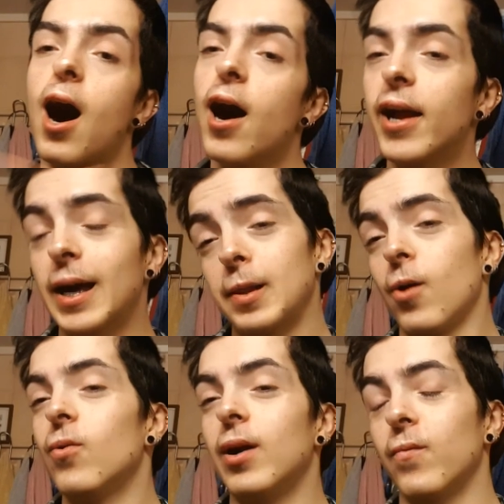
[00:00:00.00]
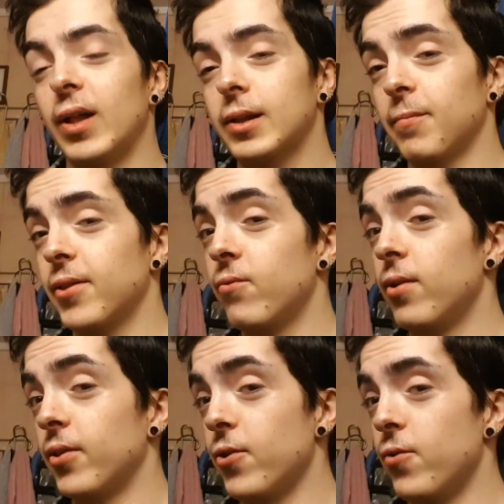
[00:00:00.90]
Hi, hello, and welcome
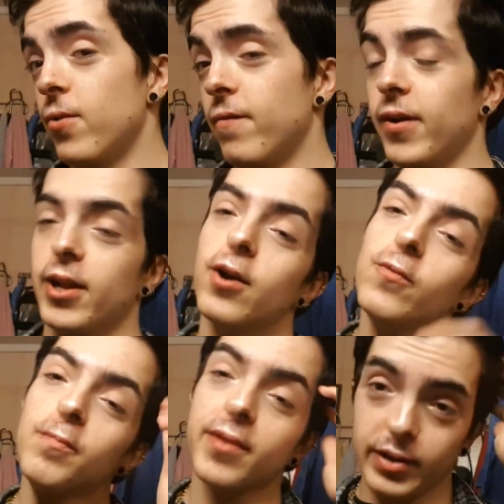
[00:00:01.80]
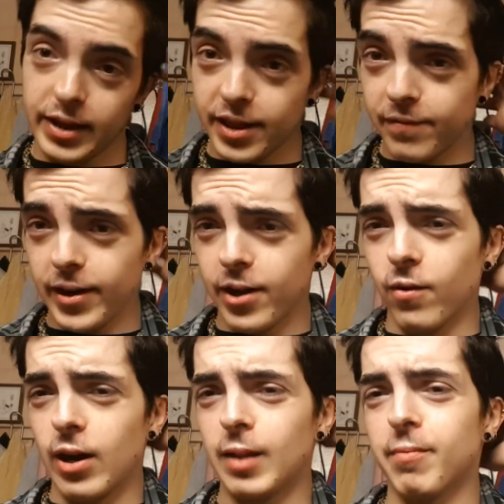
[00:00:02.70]
to a new video. In this
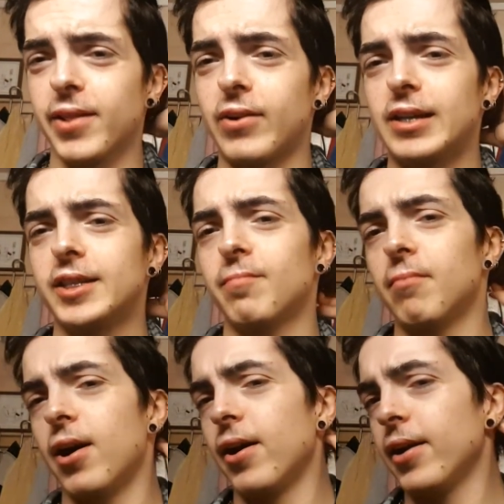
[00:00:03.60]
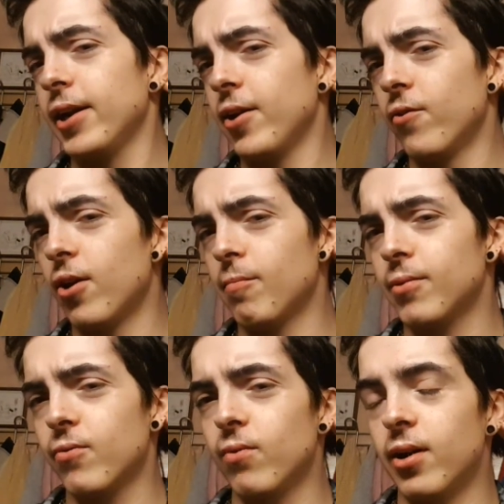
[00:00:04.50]
video, I'll be stretching my ear up
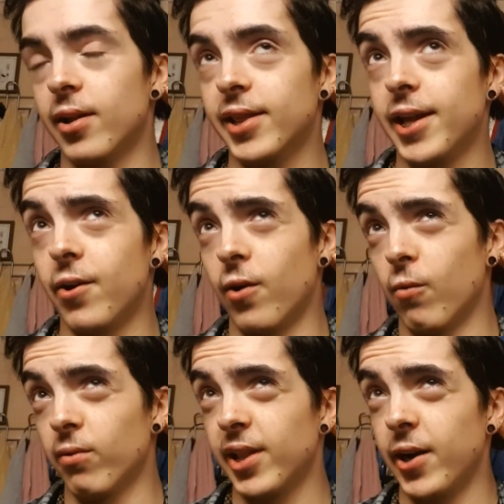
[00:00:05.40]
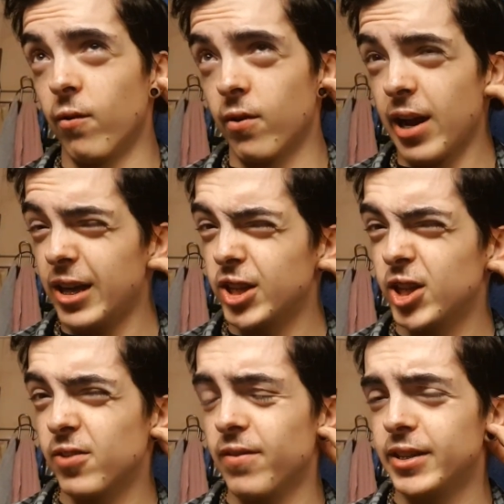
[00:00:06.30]
to a 0, 0
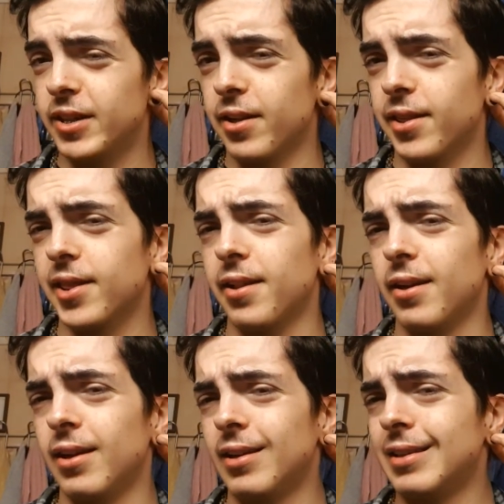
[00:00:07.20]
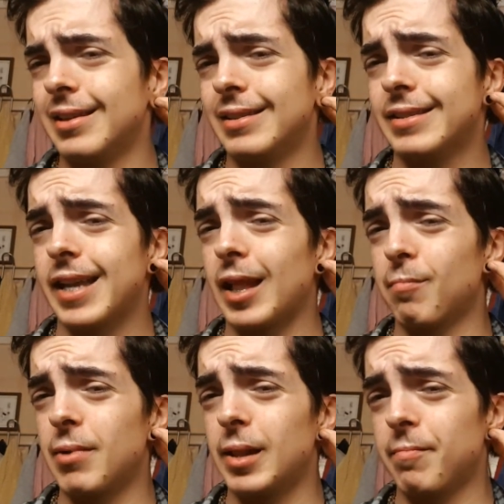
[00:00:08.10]
gauge, which is
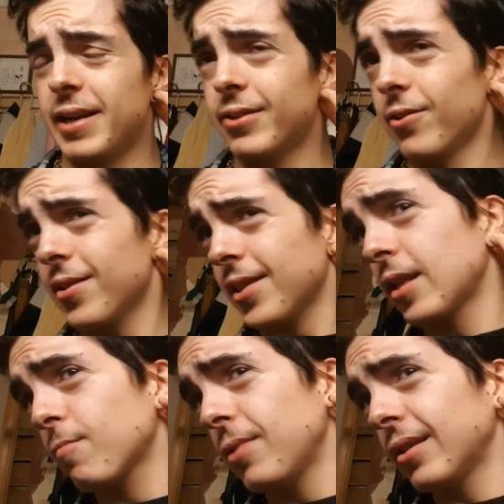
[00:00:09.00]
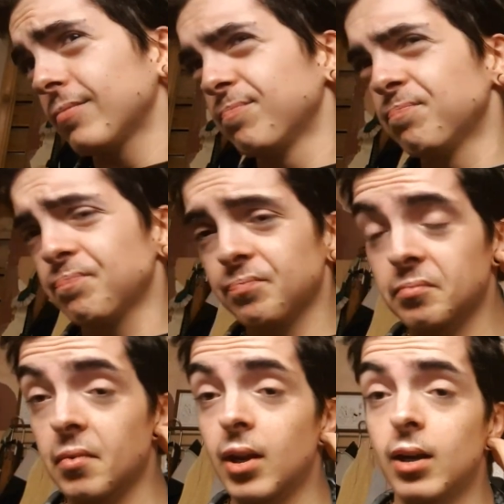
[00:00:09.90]
10 millimeters. It's been
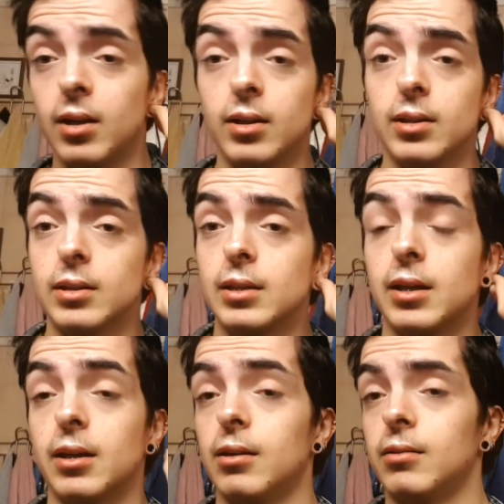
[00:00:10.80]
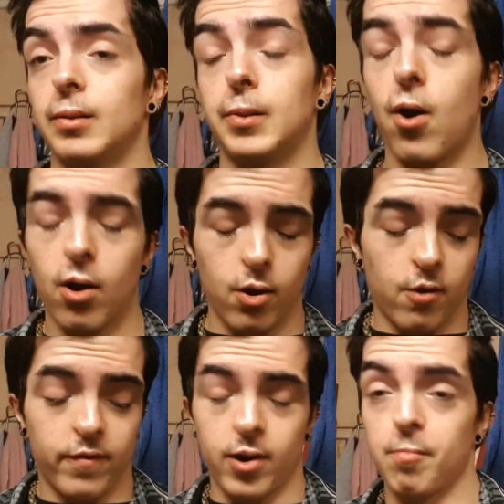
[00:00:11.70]
uh, long
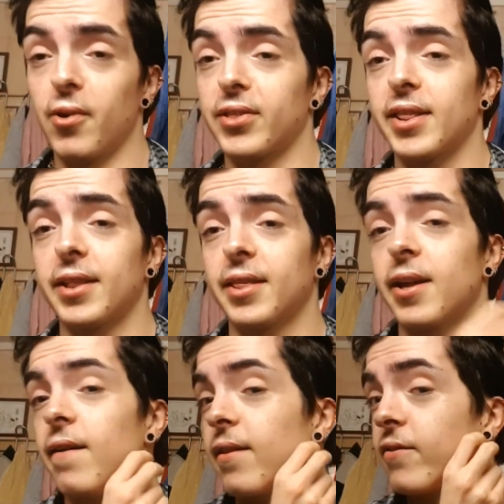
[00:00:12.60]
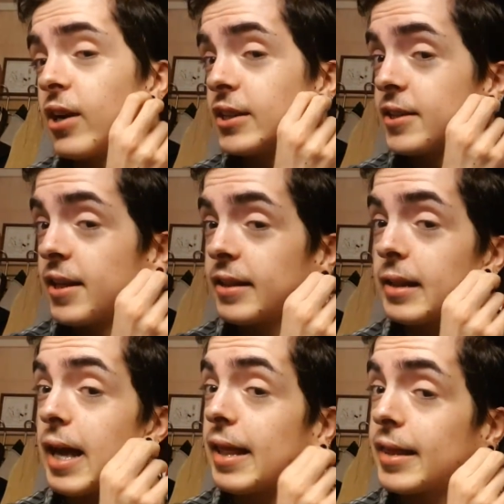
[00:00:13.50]
over a month since I stretched it the
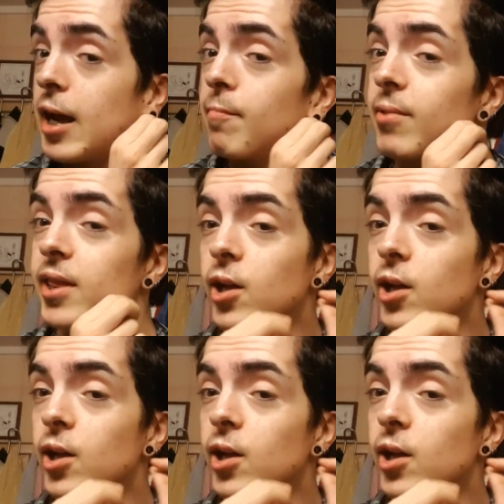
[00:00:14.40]
last time,